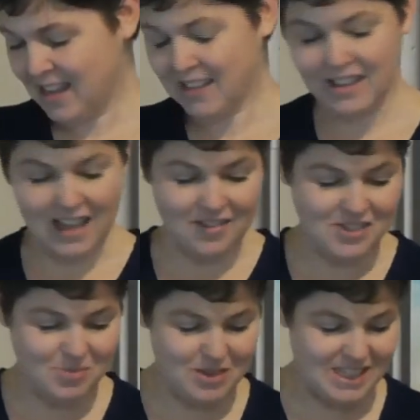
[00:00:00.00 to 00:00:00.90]

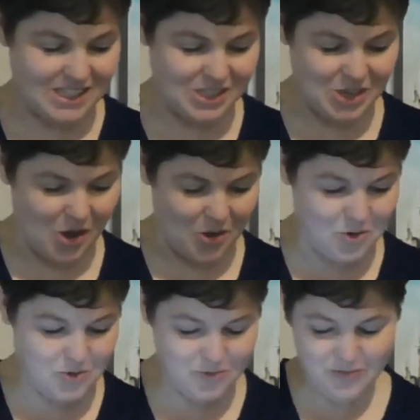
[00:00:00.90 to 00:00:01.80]
Loves Me
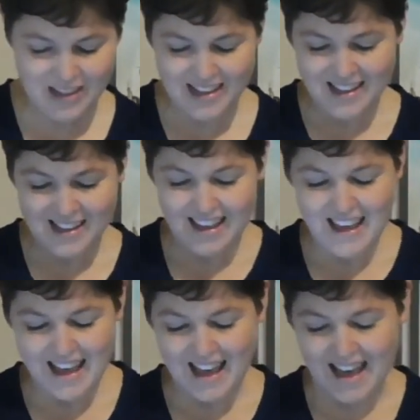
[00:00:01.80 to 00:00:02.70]
So,
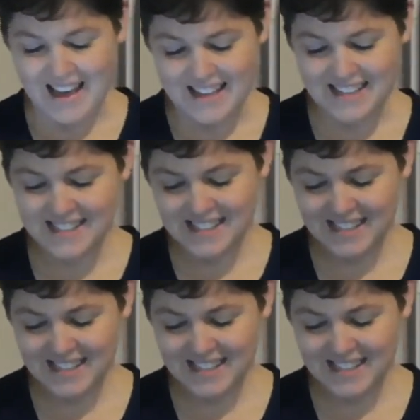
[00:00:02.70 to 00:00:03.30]
and